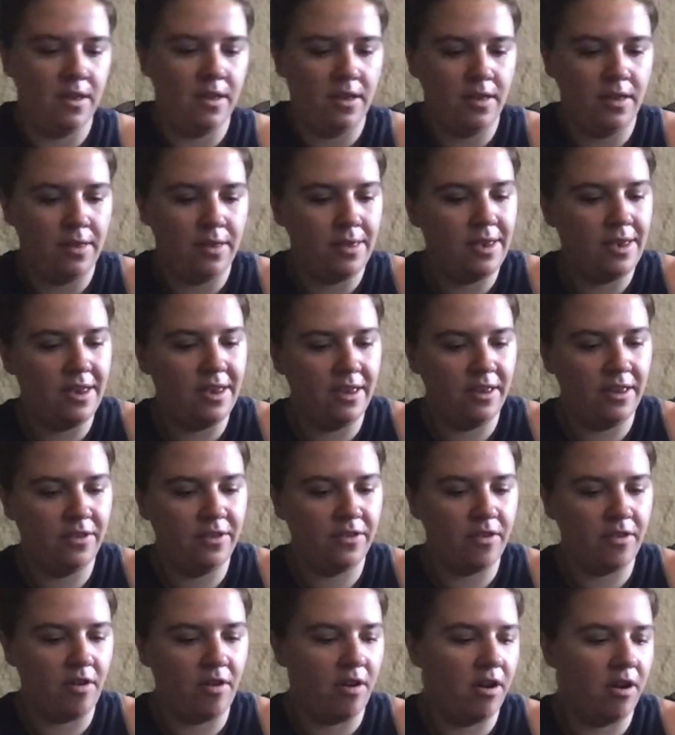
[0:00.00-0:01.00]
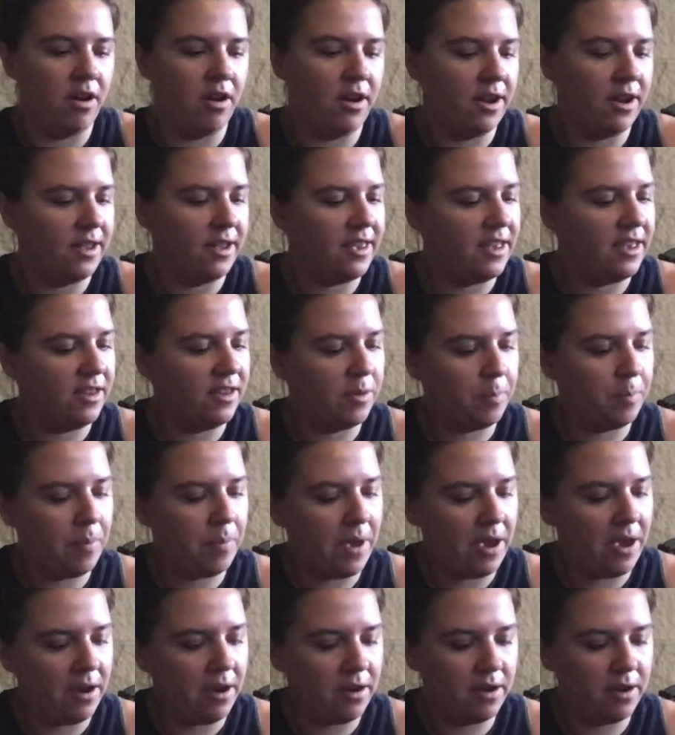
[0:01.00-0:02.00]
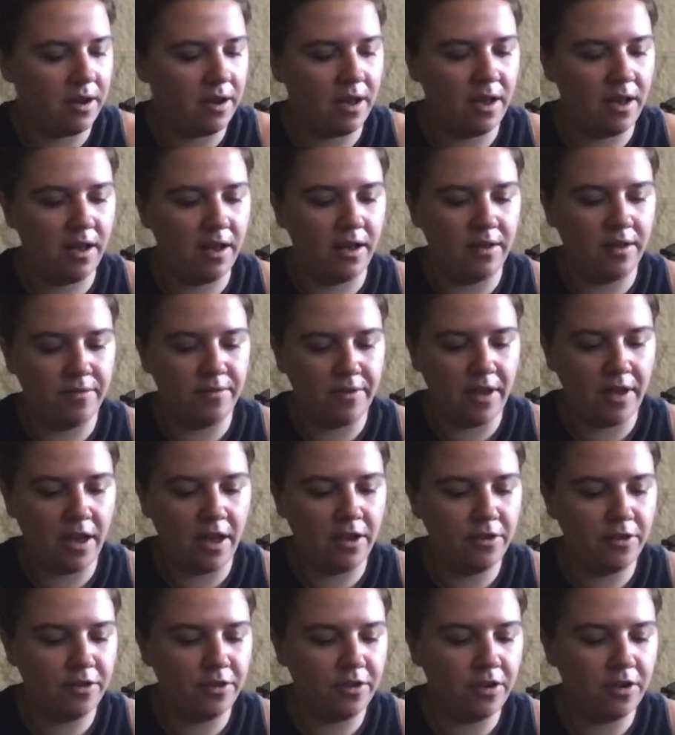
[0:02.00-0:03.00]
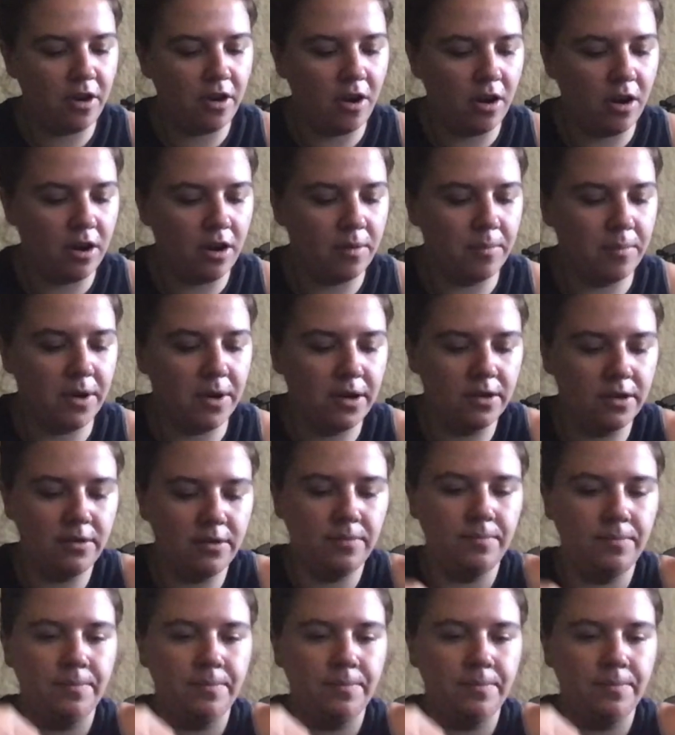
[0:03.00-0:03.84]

These are a kid's pair of Under Armour,